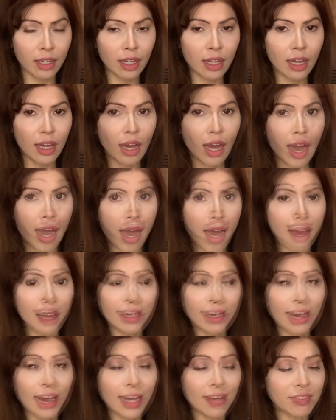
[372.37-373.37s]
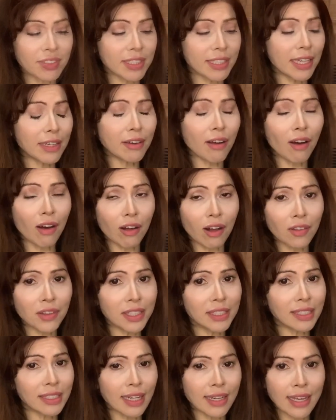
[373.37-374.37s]
Literally, I've seen all the
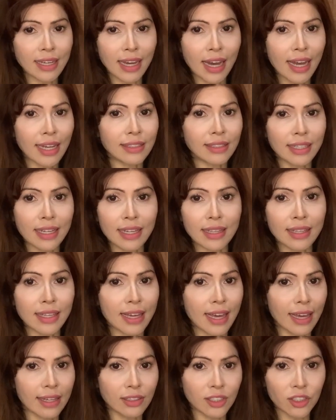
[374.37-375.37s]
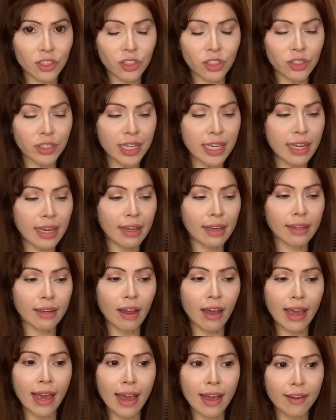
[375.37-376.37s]
study guides in the industry, and
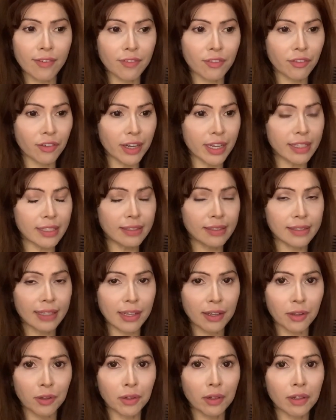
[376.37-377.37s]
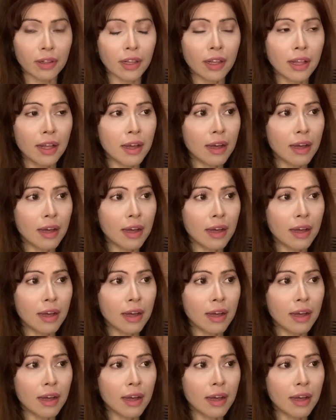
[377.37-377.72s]
every single